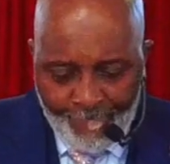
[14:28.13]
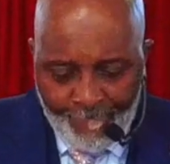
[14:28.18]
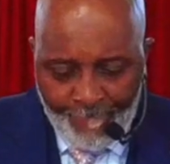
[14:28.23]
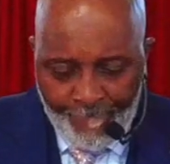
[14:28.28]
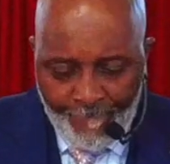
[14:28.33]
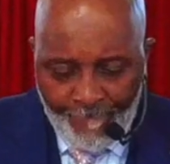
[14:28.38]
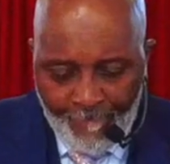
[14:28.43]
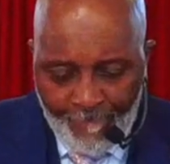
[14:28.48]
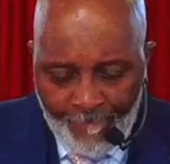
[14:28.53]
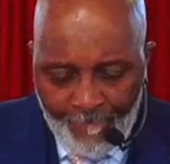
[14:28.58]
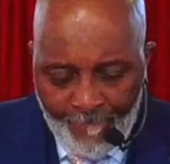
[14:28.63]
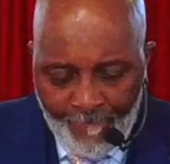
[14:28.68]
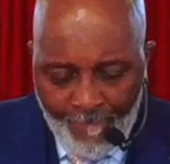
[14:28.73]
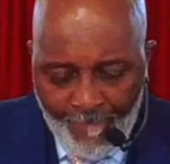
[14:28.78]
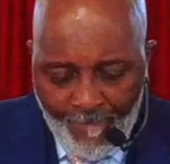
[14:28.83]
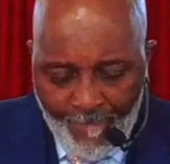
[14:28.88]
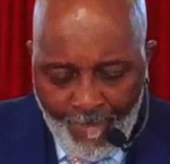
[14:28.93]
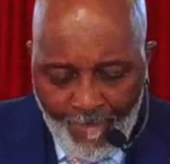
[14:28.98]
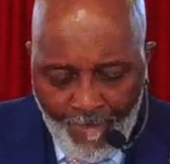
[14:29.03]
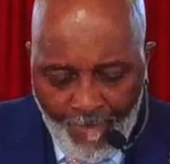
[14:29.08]
Yes,
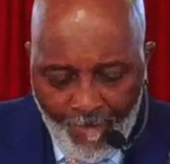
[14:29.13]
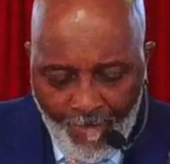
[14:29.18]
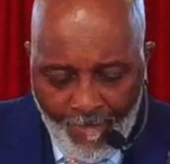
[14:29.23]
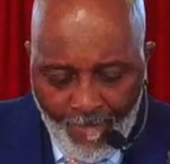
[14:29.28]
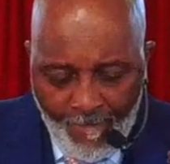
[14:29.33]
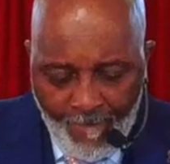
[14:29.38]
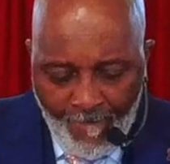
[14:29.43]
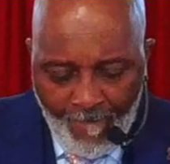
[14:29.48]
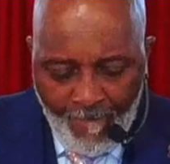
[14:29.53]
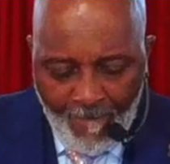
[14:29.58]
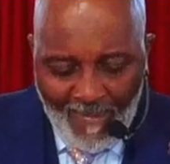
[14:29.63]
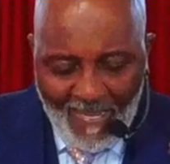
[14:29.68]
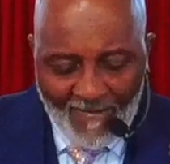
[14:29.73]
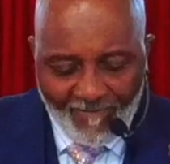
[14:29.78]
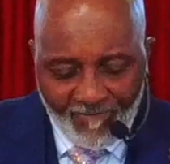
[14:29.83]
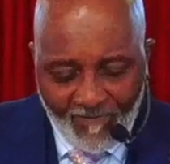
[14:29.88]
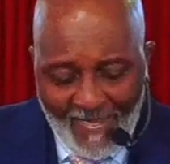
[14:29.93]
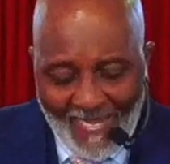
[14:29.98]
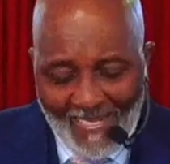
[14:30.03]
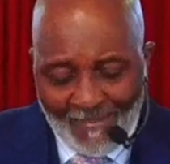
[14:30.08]
sir. Amen.
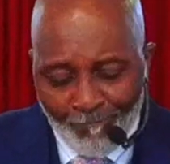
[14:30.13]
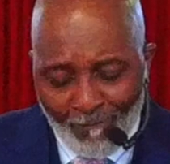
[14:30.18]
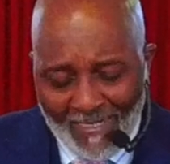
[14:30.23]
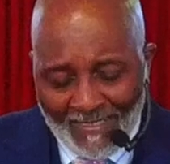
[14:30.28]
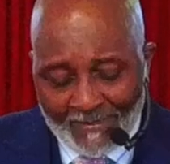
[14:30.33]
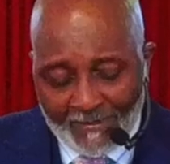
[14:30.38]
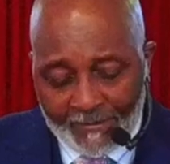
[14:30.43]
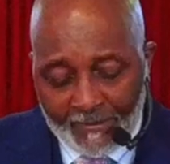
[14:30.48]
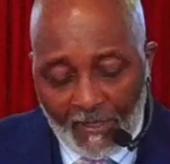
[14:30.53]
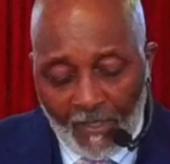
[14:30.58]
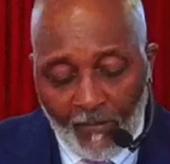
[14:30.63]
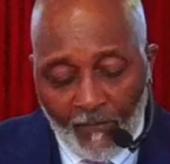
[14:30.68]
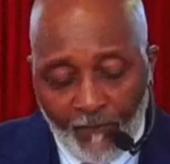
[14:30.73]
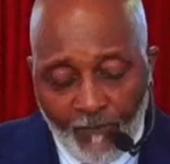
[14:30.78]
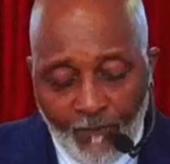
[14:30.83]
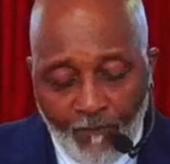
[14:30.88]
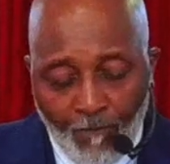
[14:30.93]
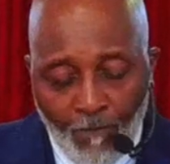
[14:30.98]
I find myself,